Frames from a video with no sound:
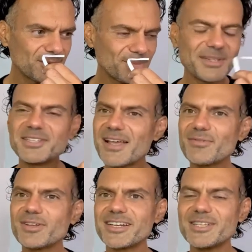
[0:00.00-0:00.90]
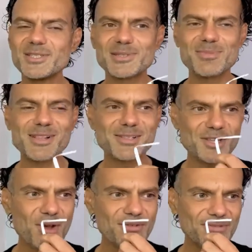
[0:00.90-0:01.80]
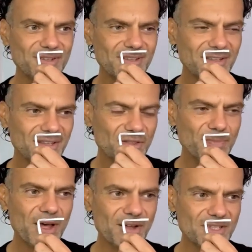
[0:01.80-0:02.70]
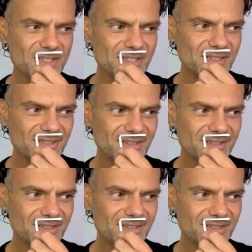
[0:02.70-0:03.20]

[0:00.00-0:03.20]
But it definitely smells of the past